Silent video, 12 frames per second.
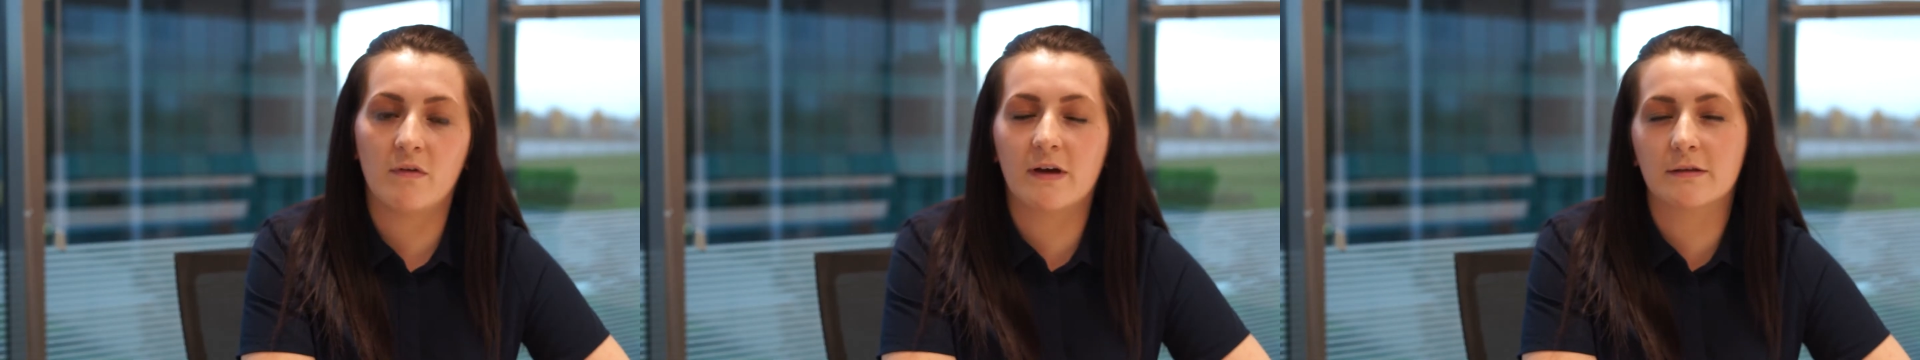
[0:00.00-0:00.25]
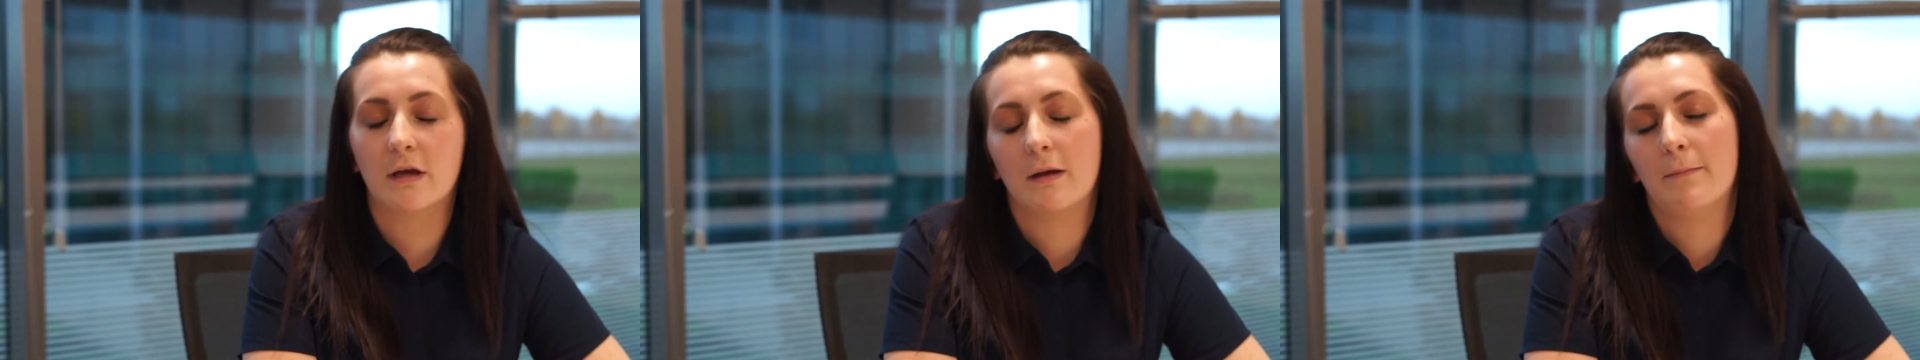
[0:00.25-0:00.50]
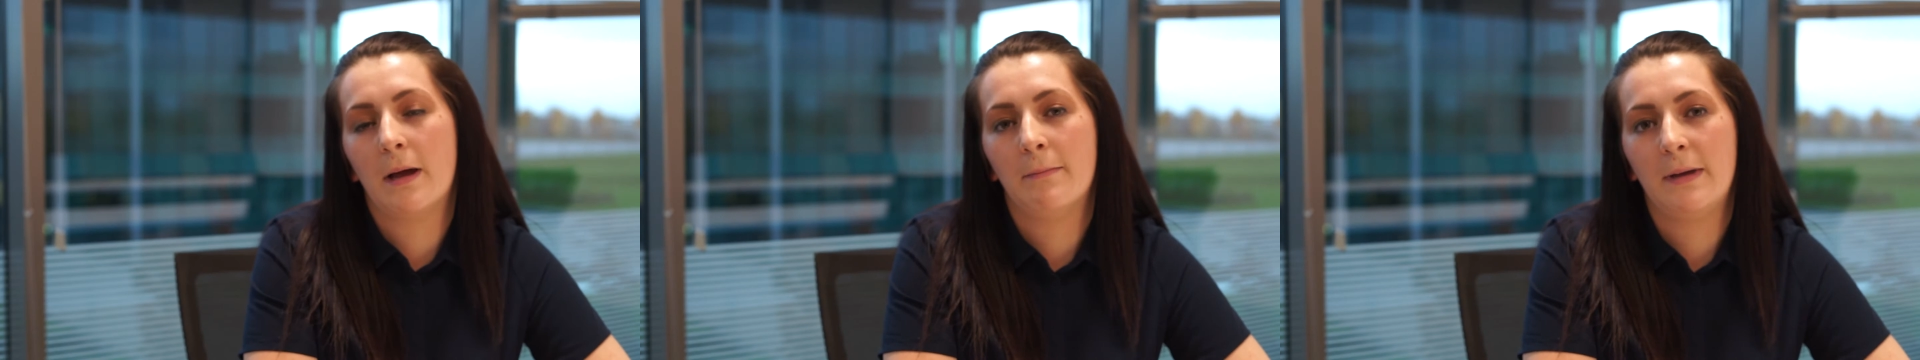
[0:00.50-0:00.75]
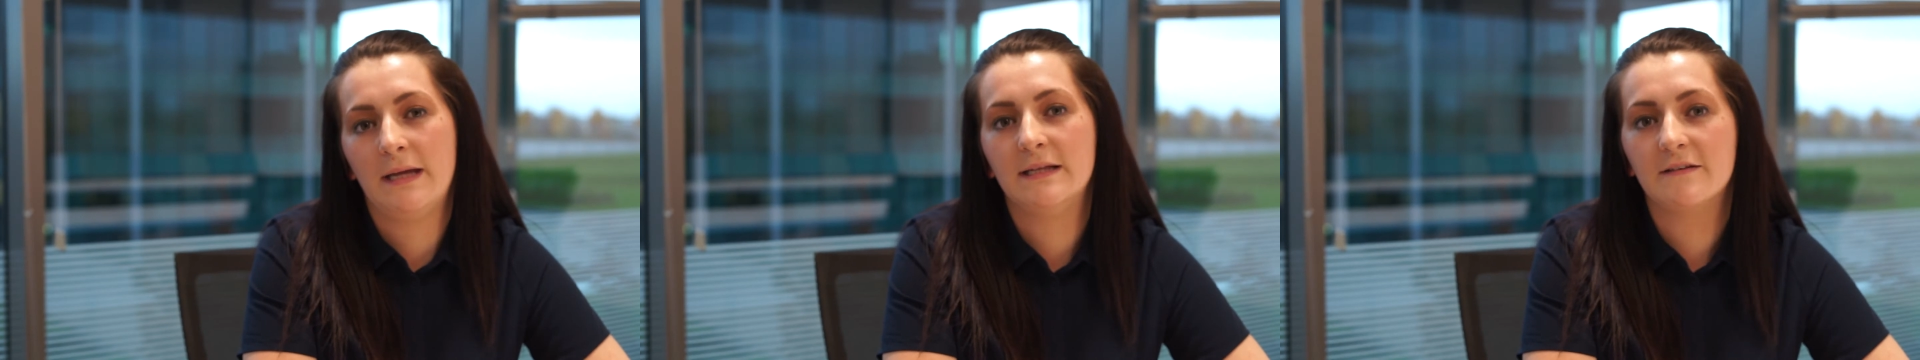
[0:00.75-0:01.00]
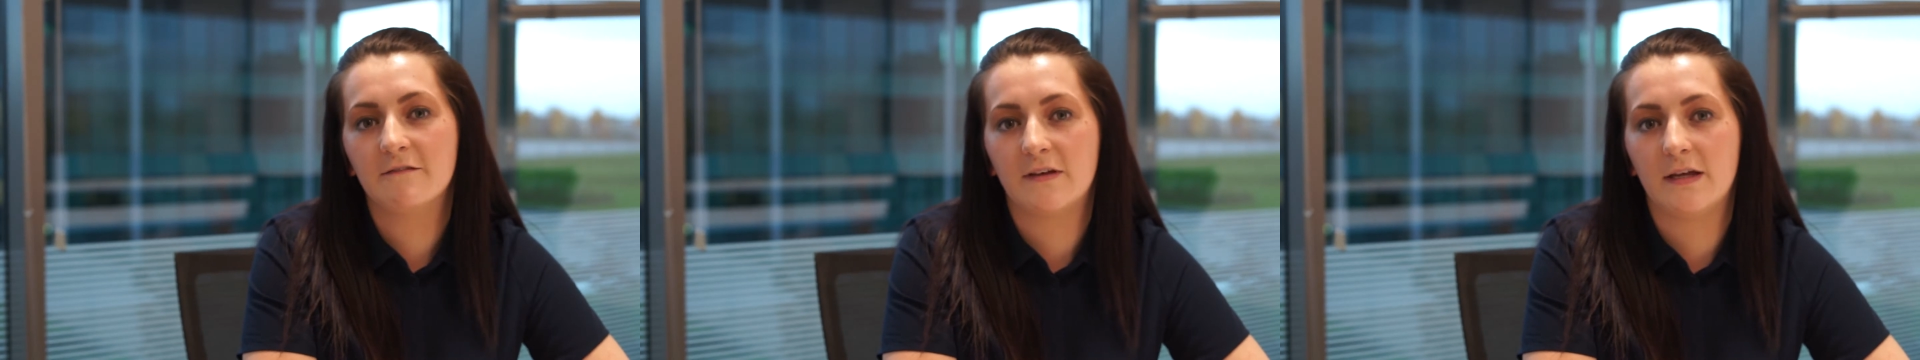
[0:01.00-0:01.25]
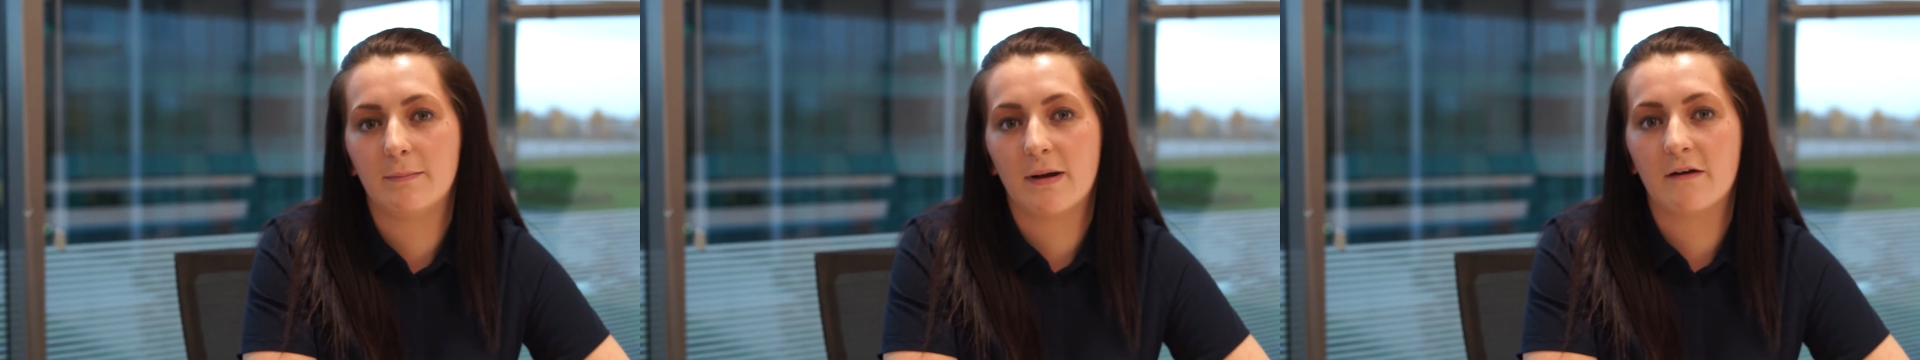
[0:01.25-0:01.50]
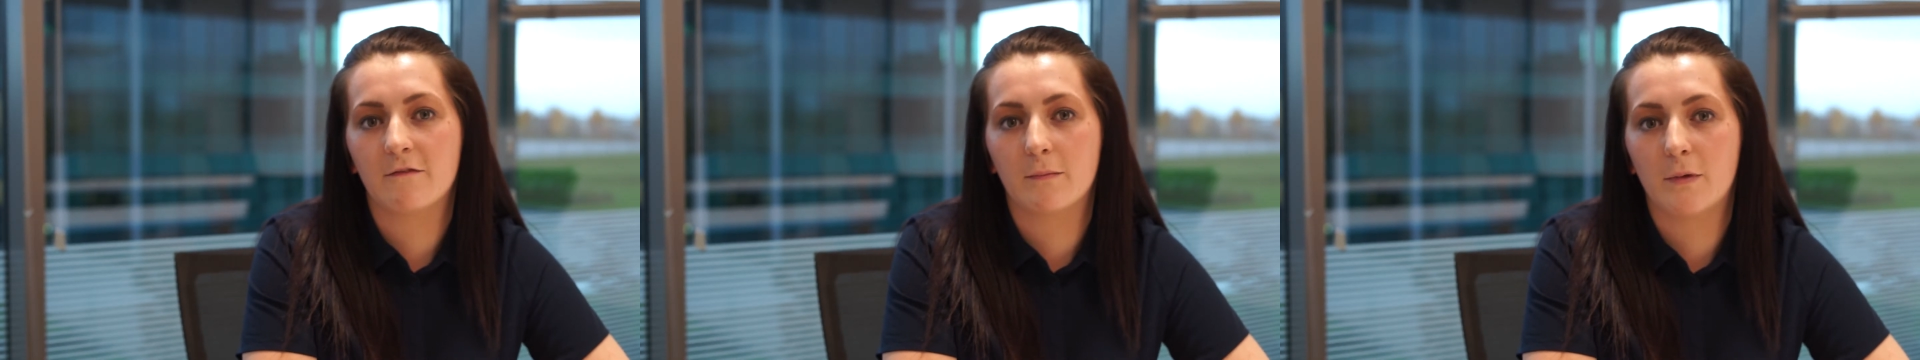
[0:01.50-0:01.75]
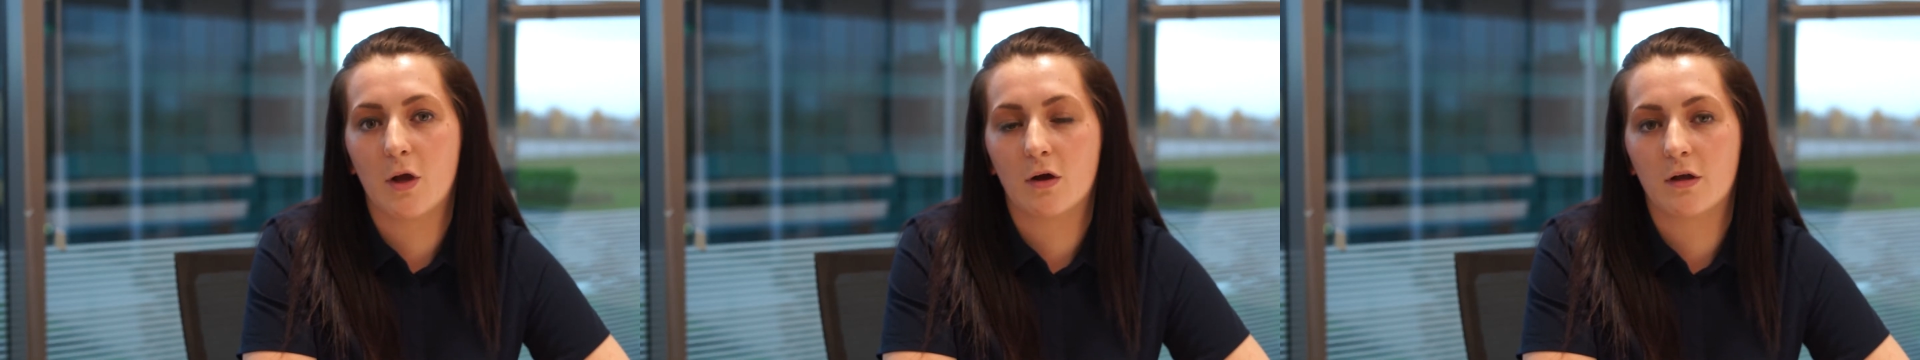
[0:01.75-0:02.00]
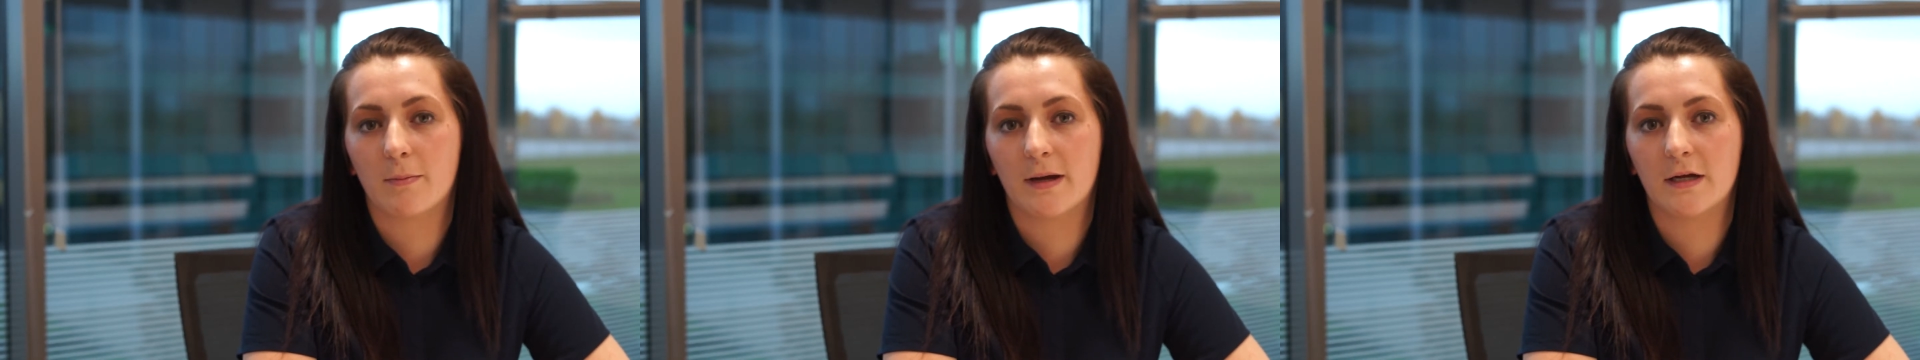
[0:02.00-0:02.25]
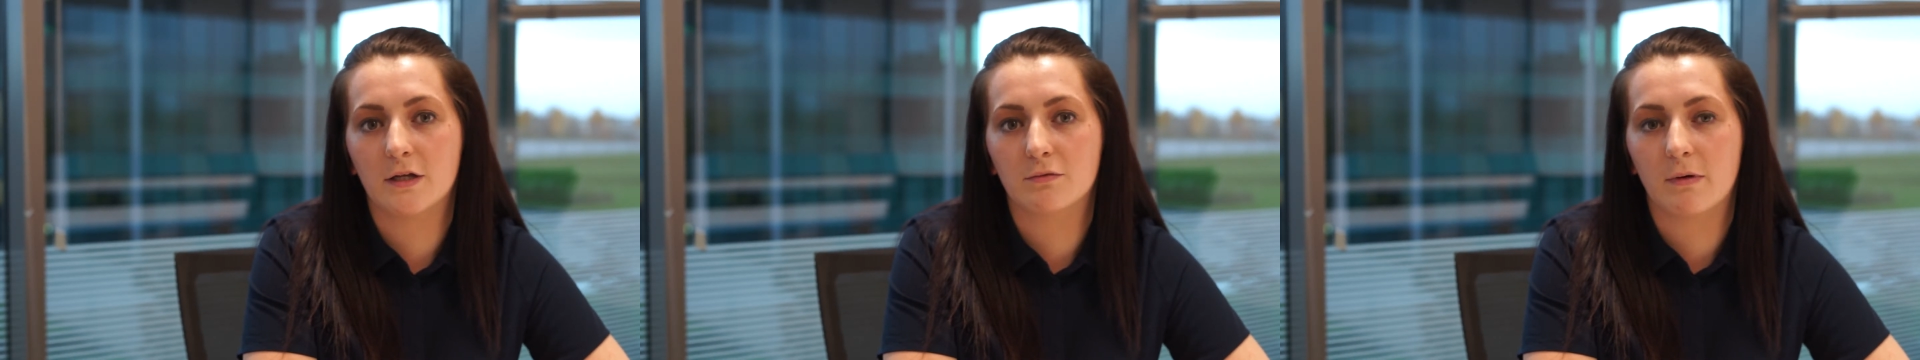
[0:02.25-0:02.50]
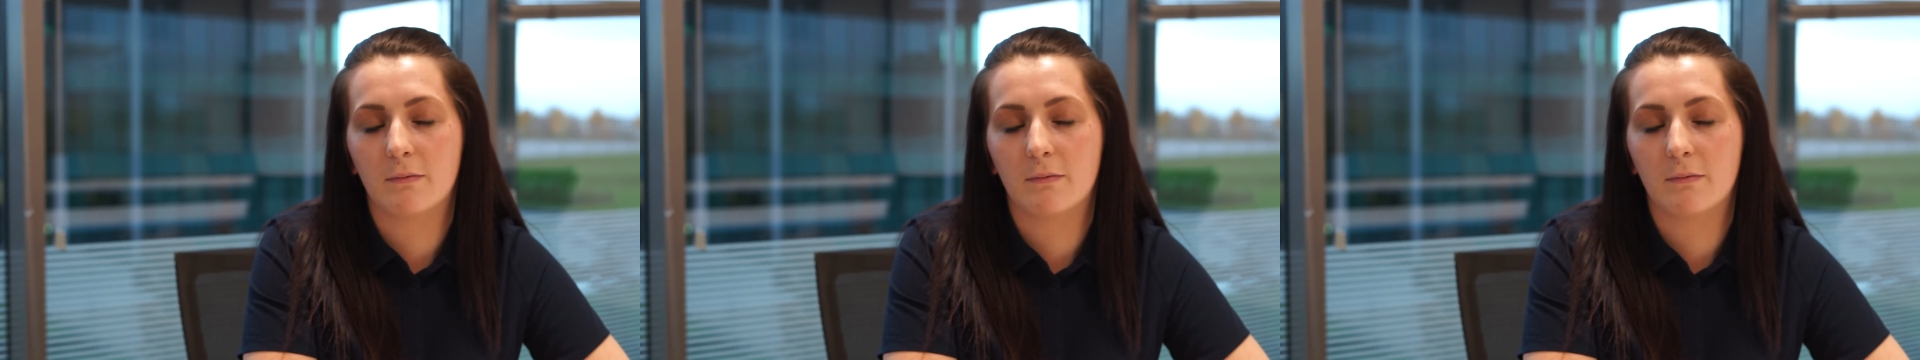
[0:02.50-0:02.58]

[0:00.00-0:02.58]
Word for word: we've had amazing feedback from the occupiers